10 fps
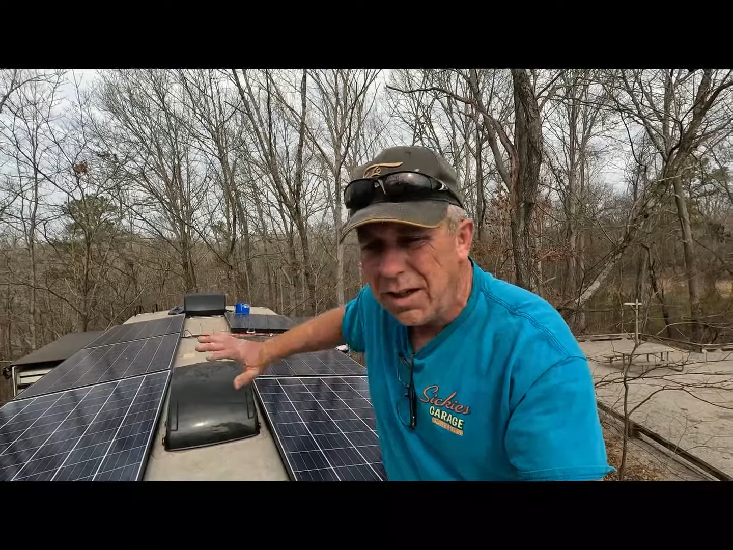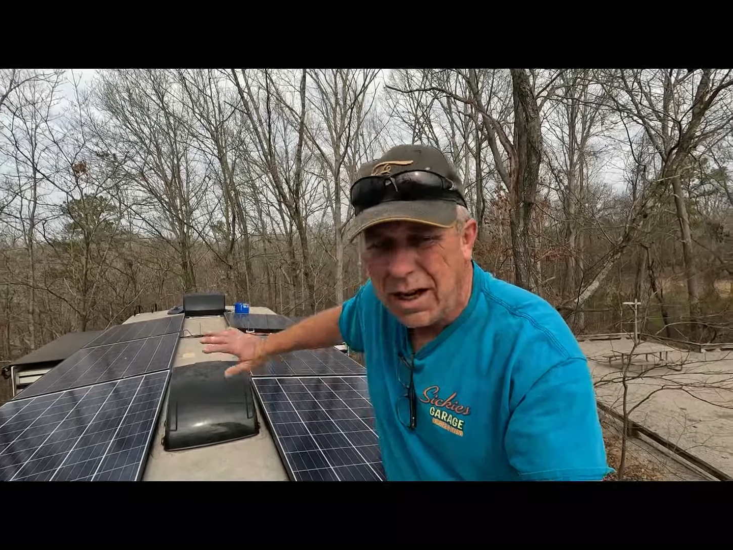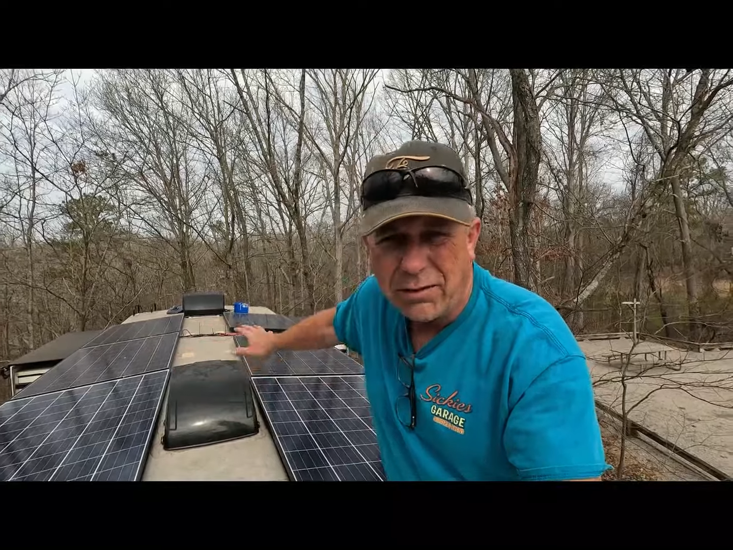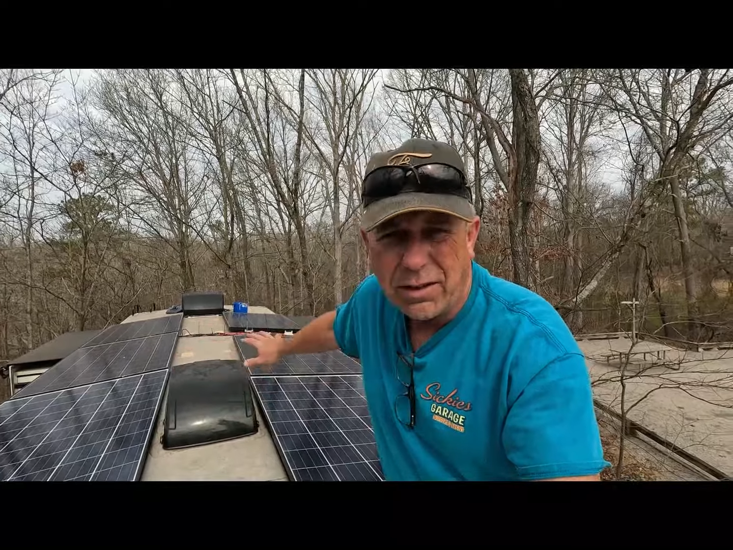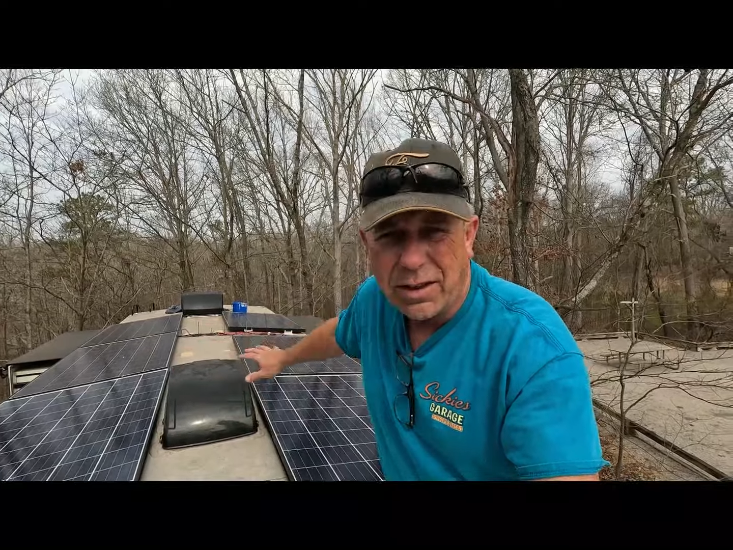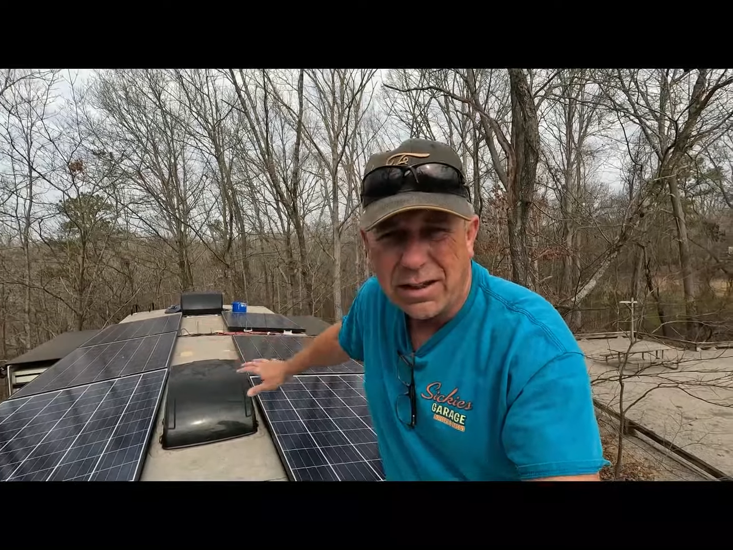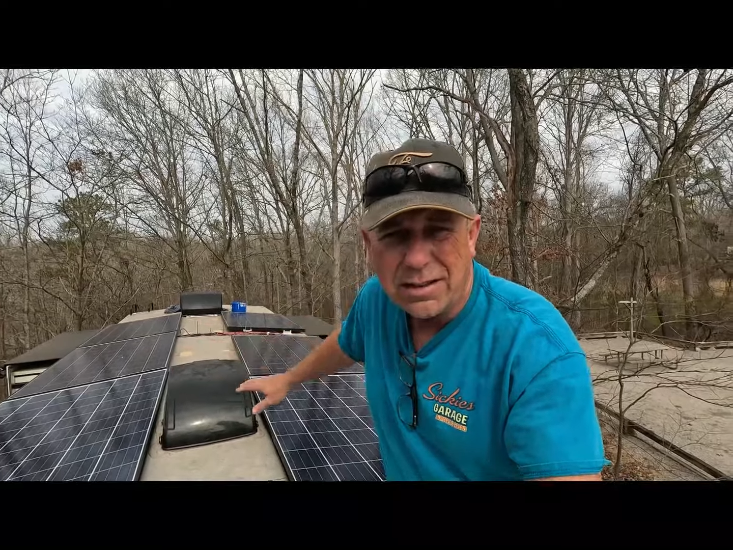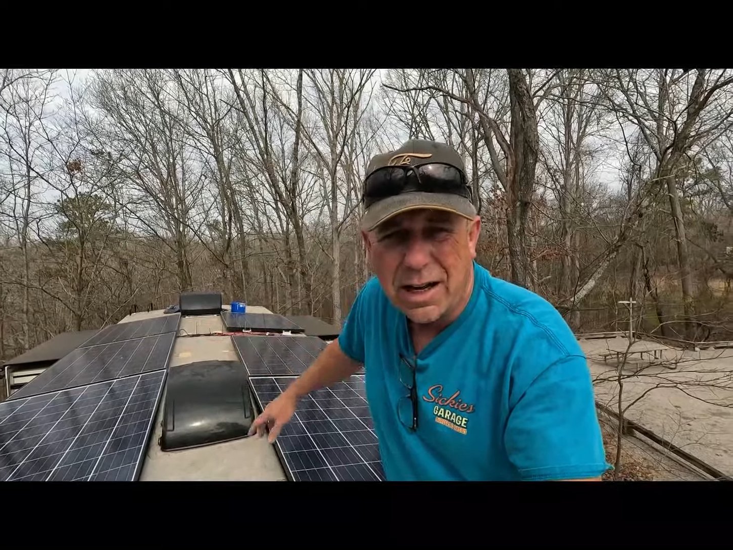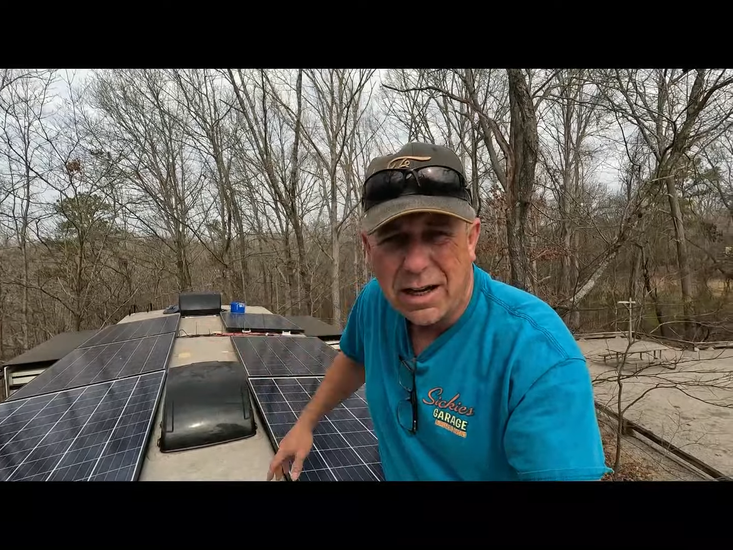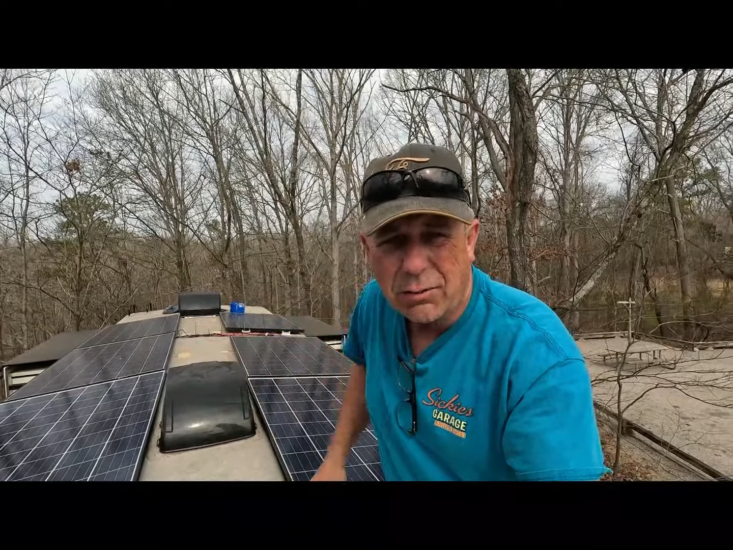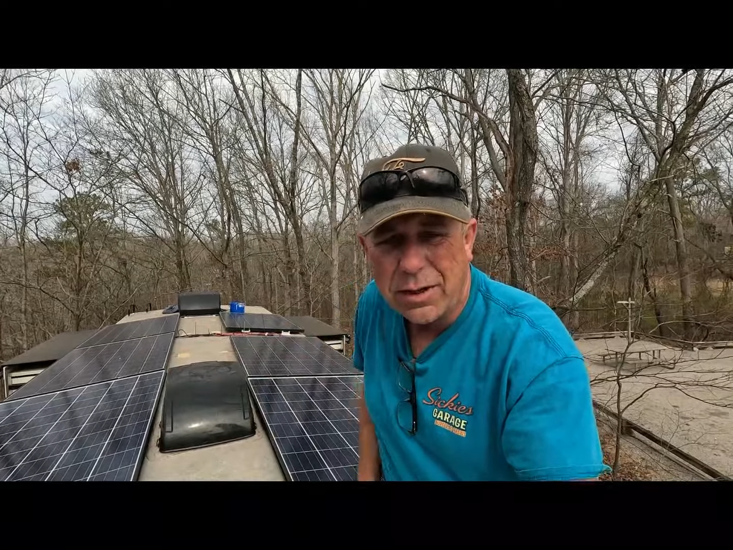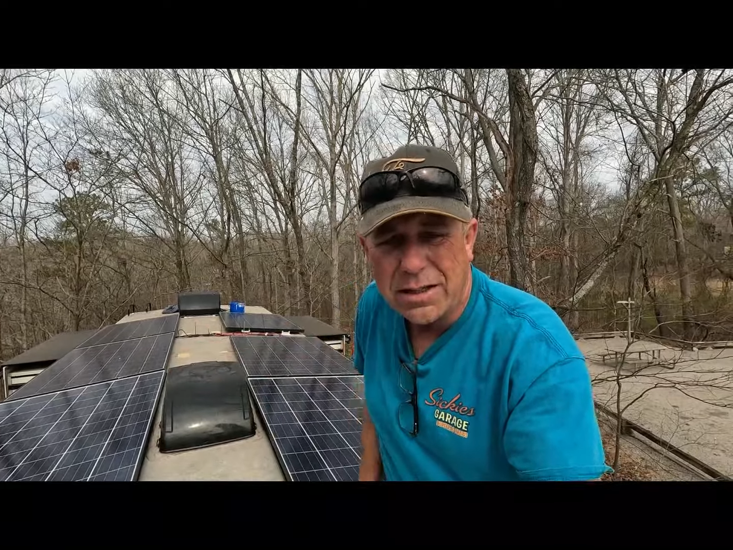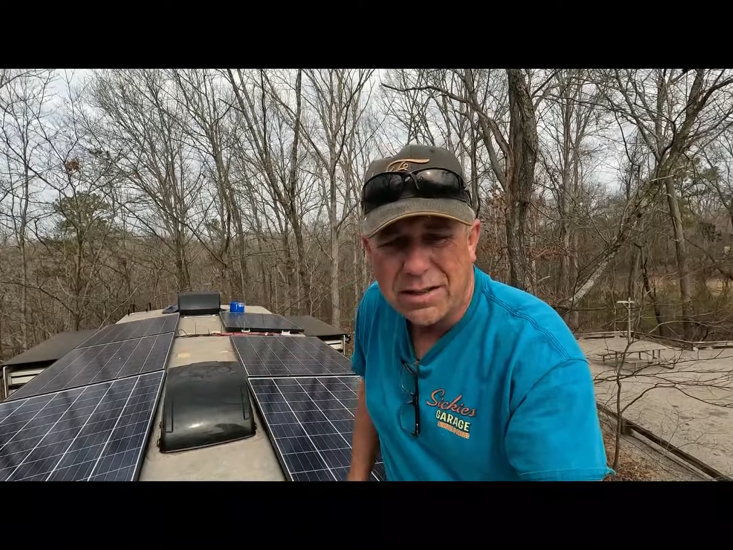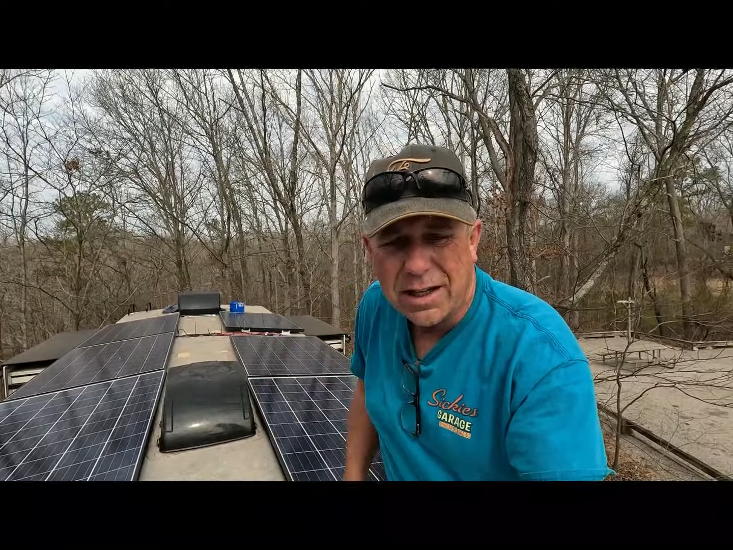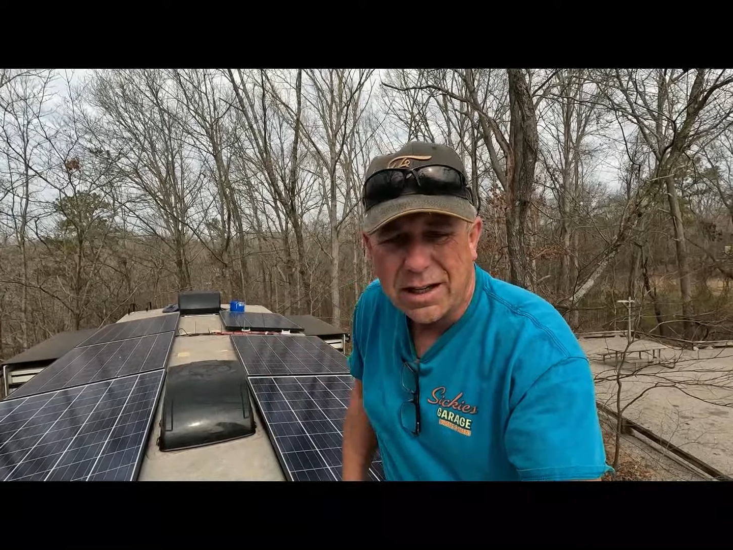Everything's kind of
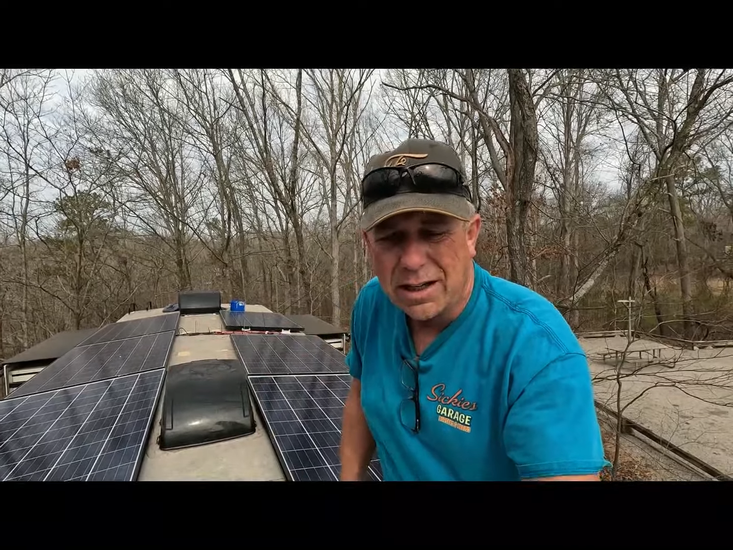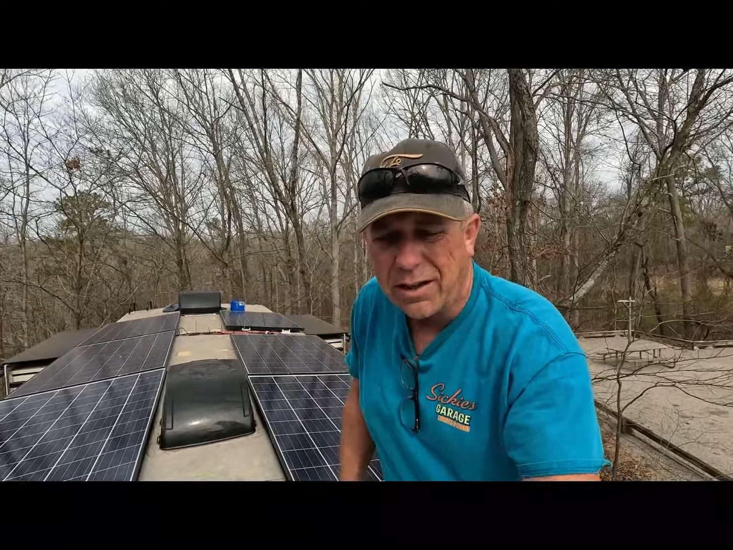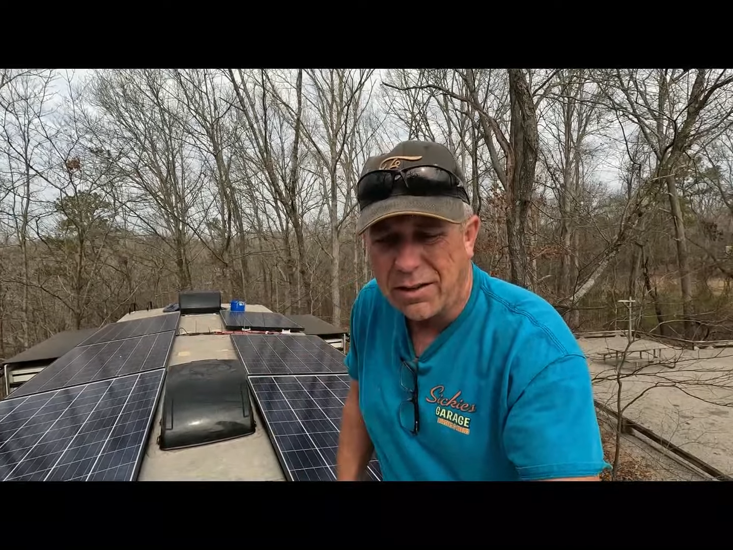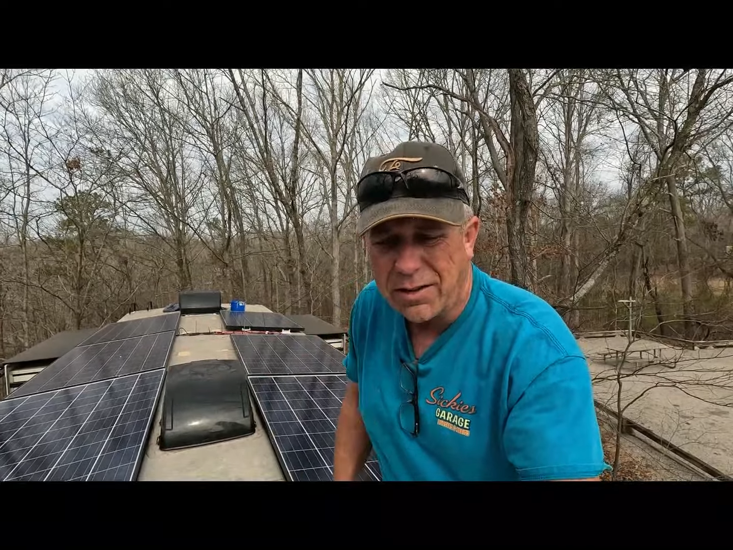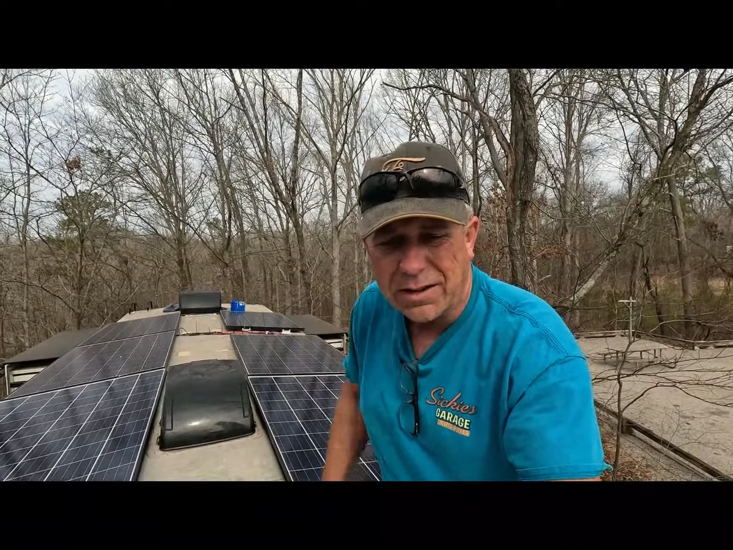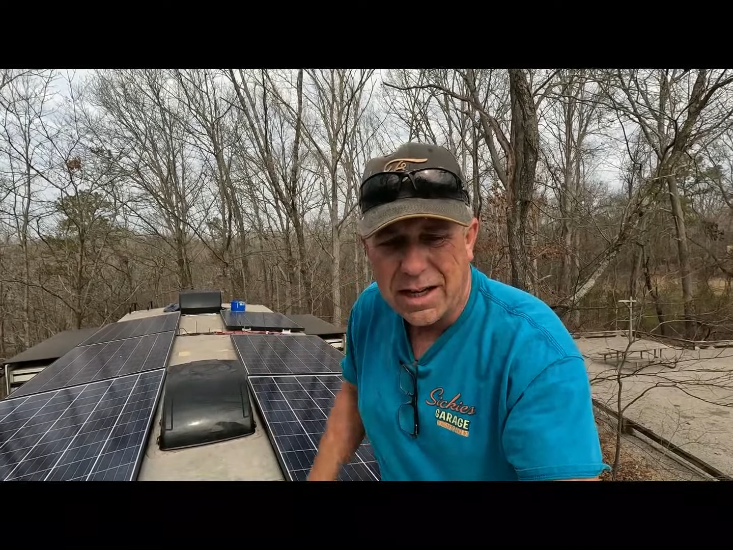reset other than